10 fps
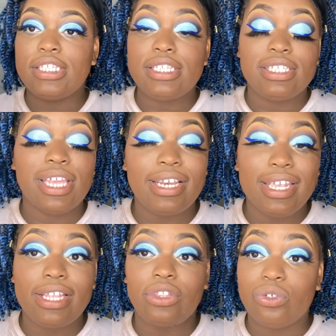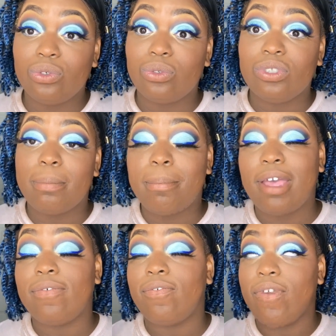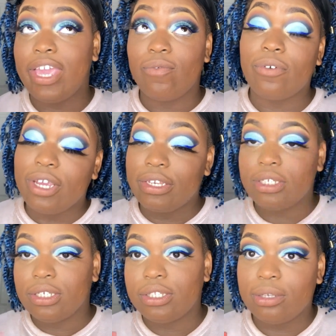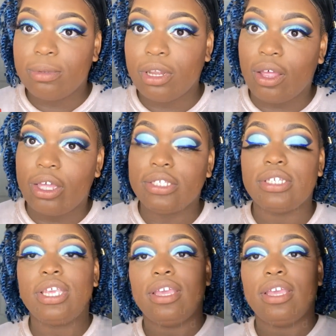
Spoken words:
since I did lose my favorite lip gloss,